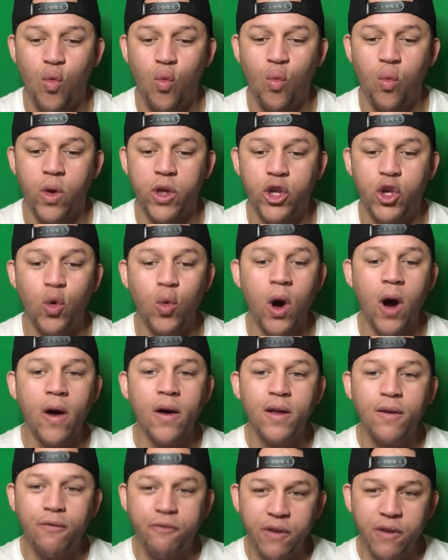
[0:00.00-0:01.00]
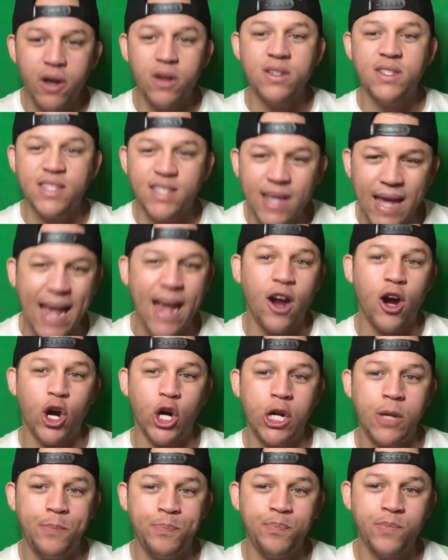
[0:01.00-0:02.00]
You already feel
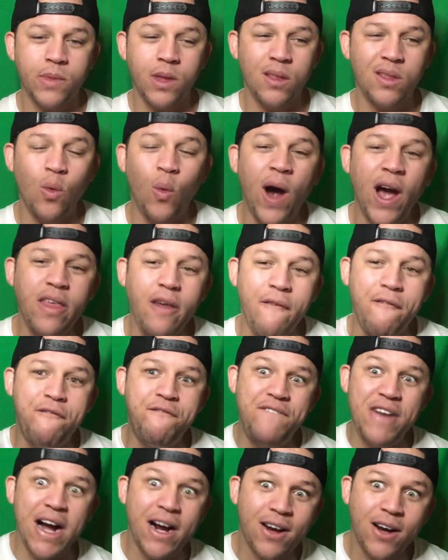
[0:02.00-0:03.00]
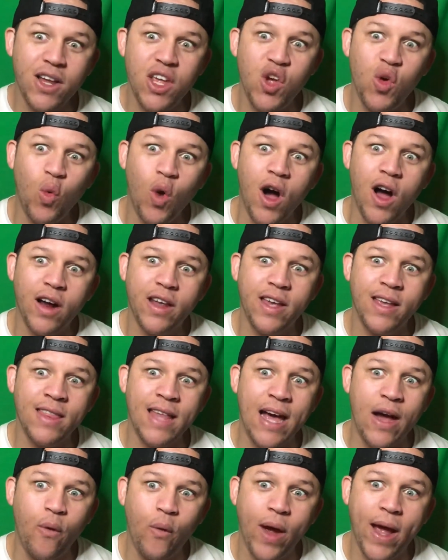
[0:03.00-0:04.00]
scared. Then why the fuck are you walking
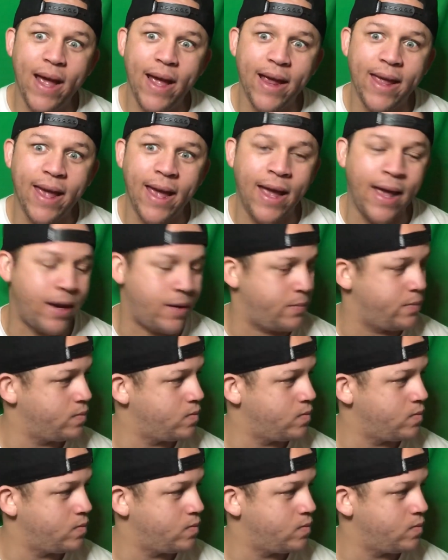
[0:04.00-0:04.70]
that way again?